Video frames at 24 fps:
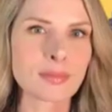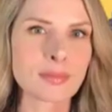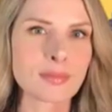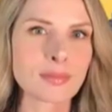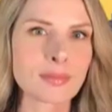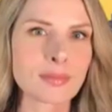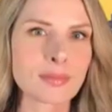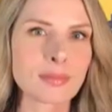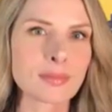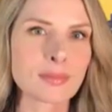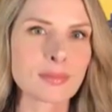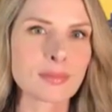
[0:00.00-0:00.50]

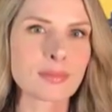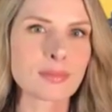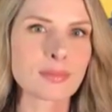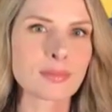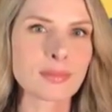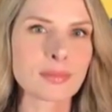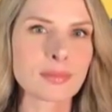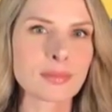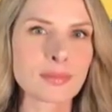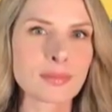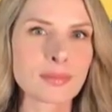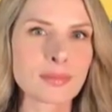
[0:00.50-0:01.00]

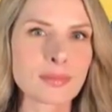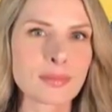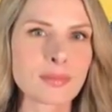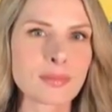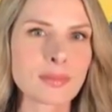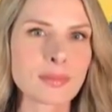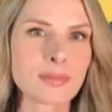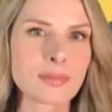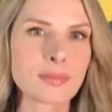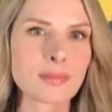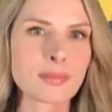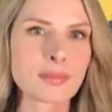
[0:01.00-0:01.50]

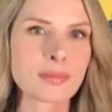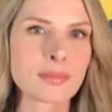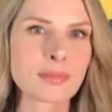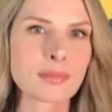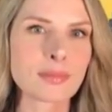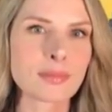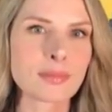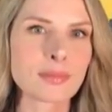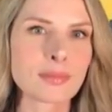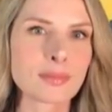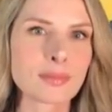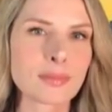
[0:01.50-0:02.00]

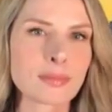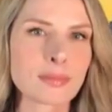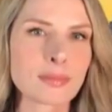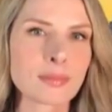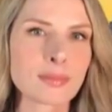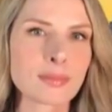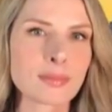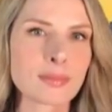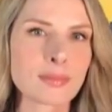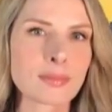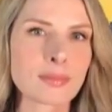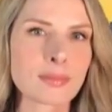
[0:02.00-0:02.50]

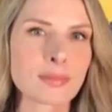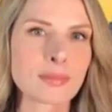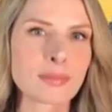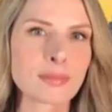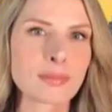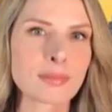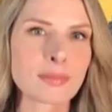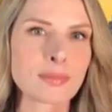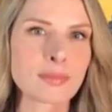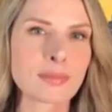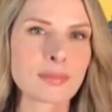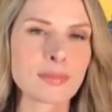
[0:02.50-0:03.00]

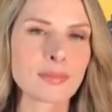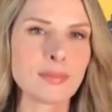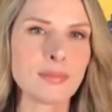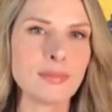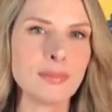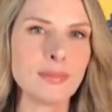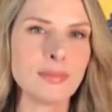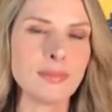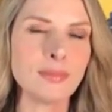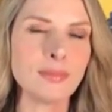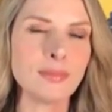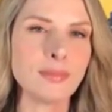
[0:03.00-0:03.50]

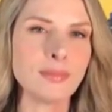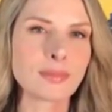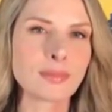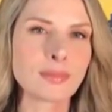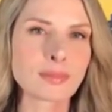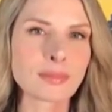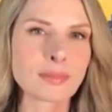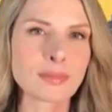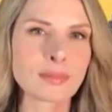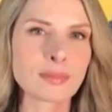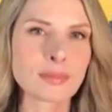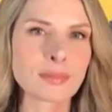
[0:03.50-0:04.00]

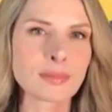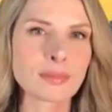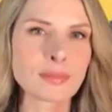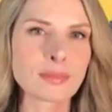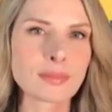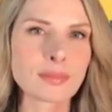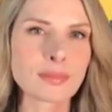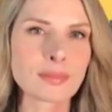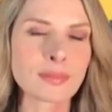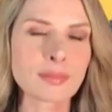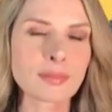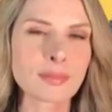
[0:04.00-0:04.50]

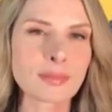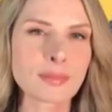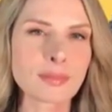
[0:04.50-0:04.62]
(silent)